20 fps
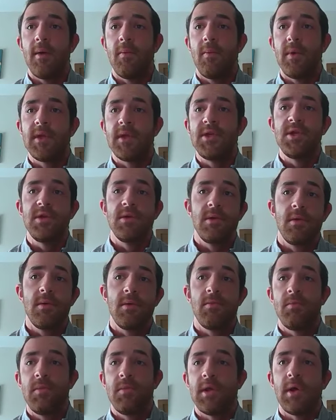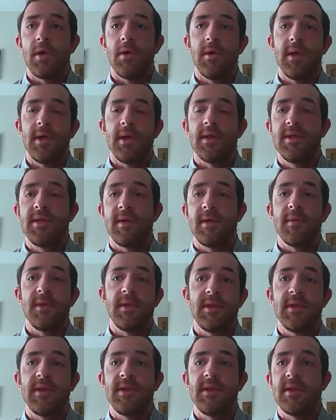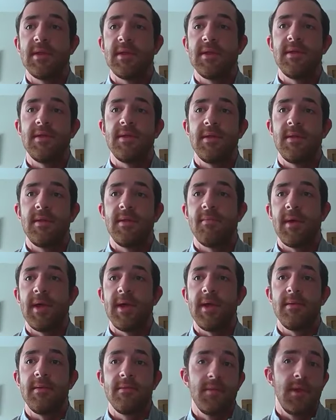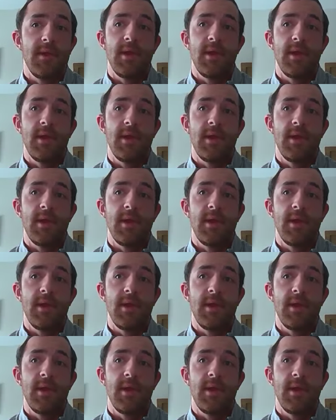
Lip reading: which in some instances might